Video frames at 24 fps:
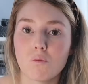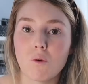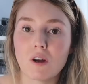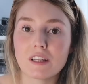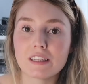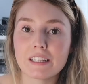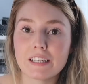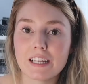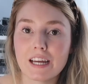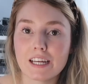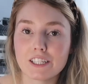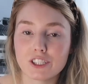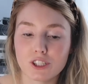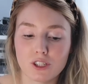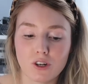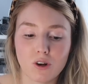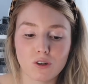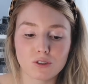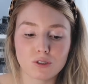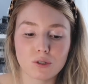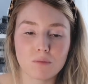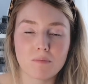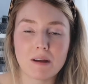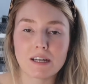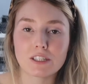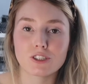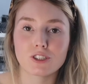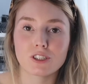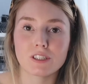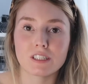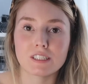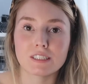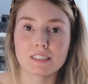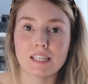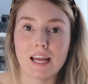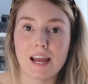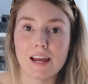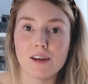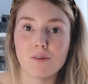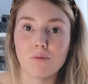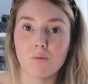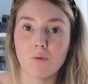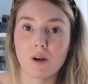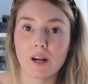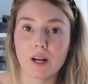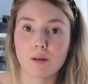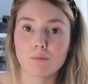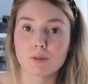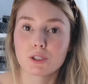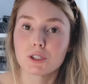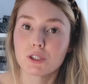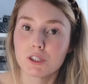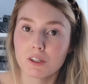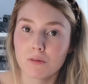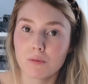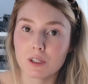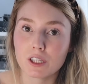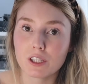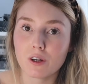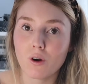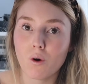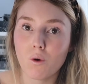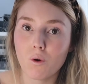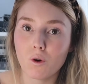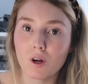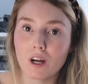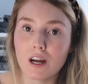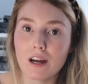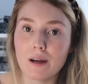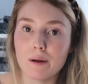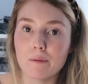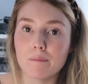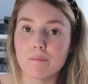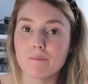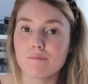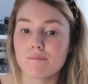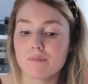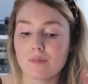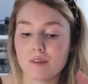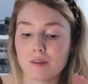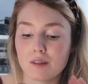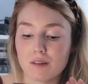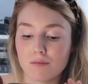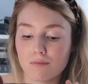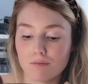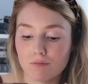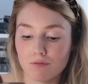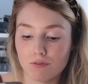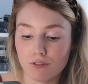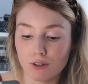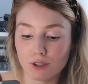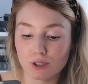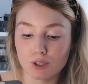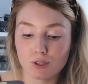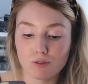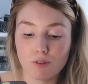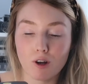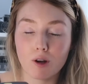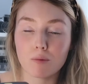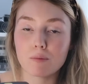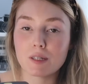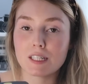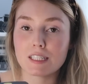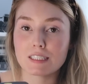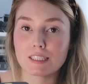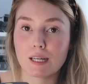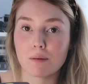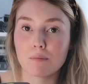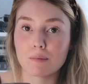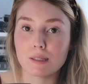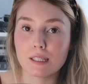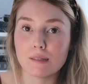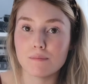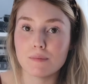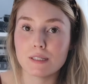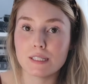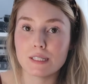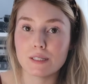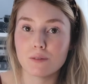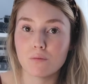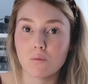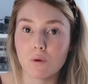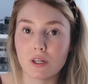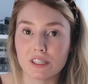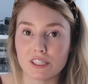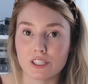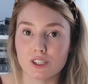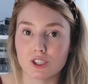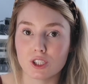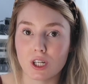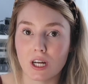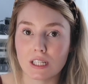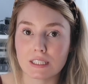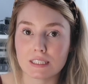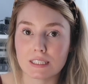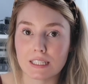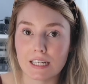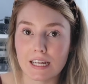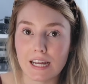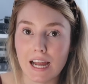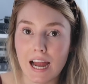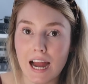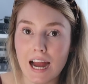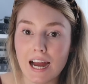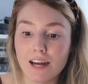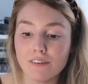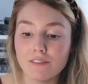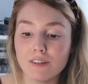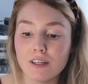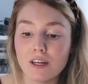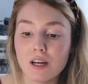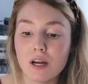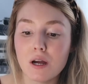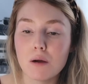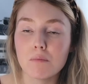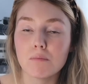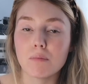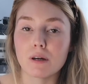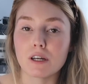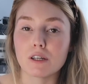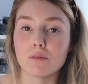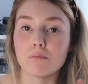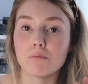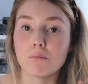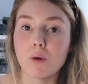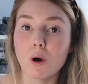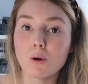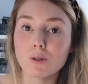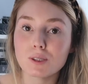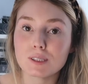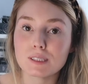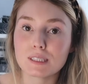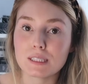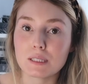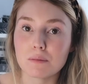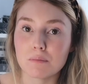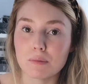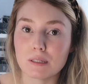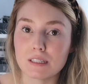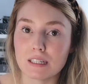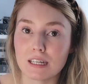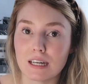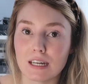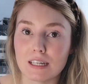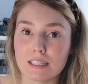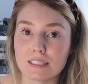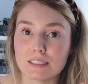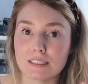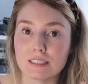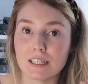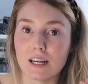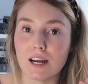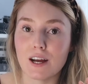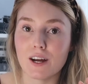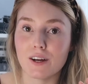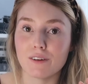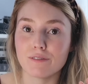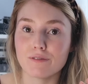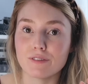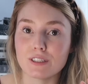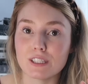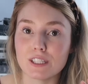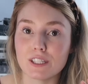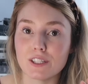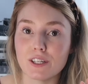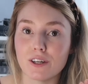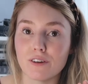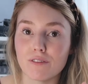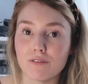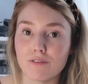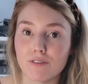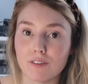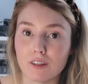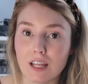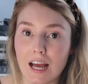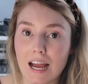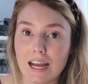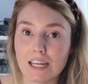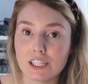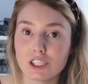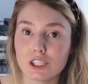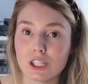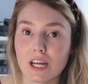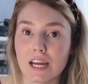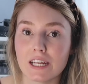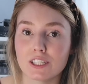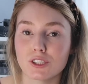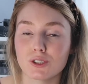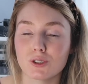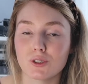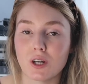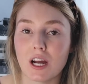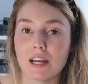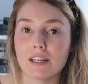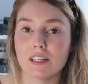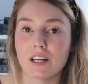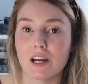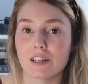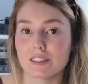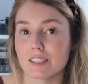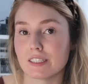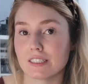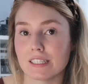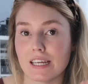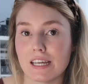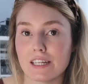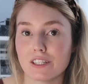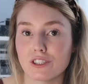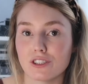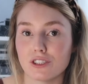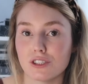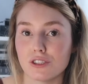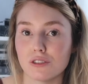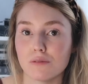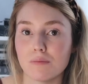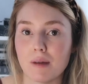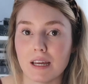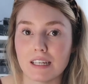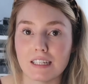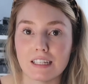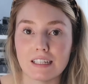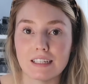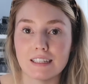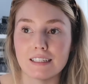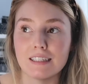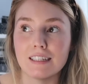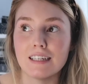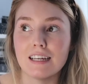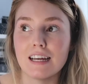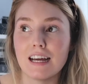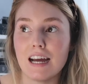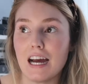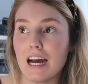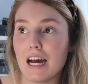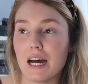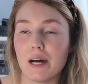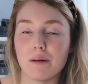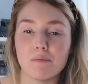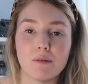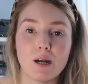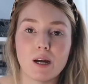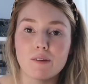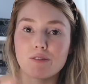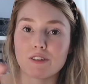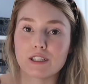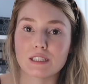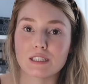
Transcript: One thing I should also mention is that when I'm shooting with the Holga, first of all, because I'm limited with the shots that I have, but mostly because of the flash, I try not to take too many of